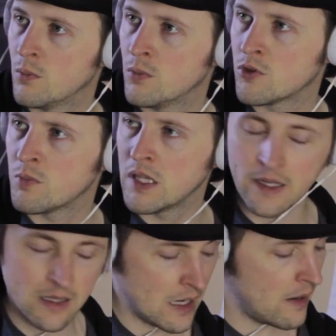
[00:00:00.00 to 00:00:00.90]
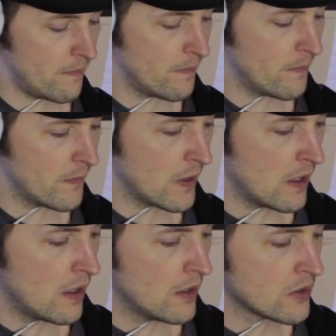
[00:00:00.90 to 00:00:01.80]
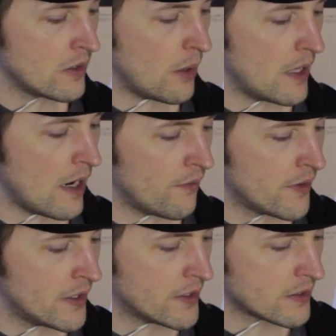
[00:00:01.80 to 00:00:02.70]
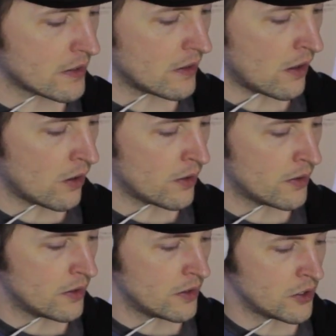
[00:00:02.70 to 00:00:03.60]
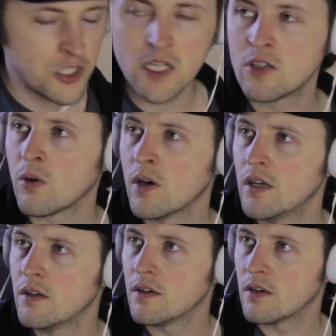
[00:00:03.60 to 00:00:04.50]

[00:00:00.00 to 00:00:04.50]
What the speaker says: which would be like that. So now we have this, our G Dorian,